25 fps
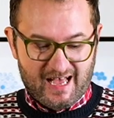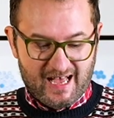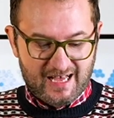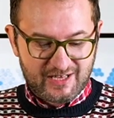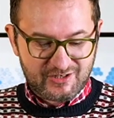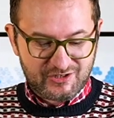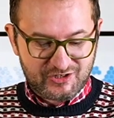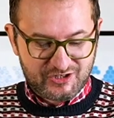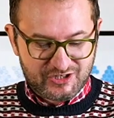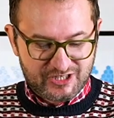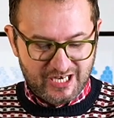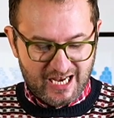
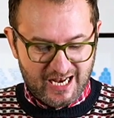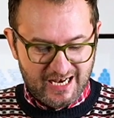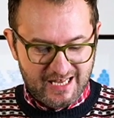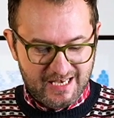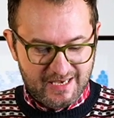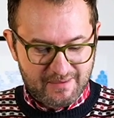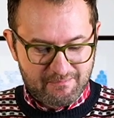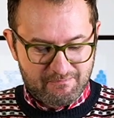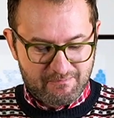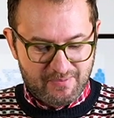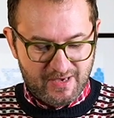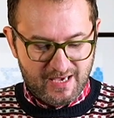
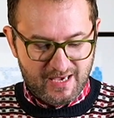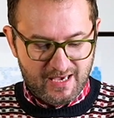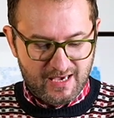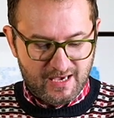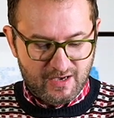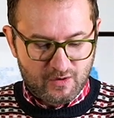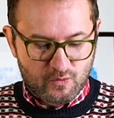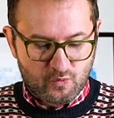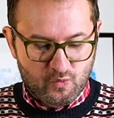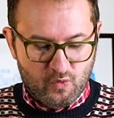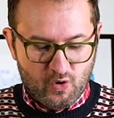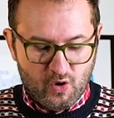angelic
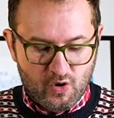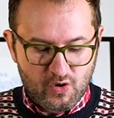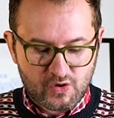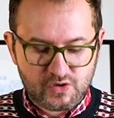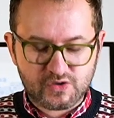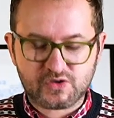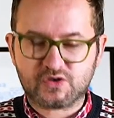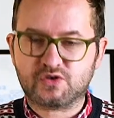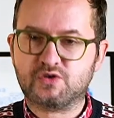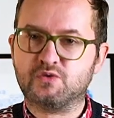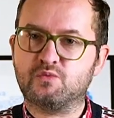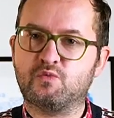being
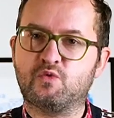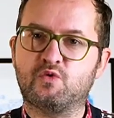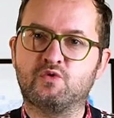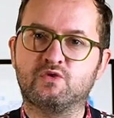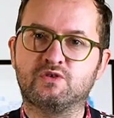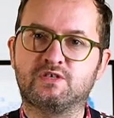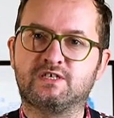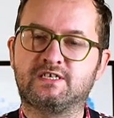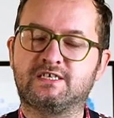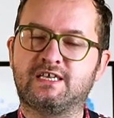walks towards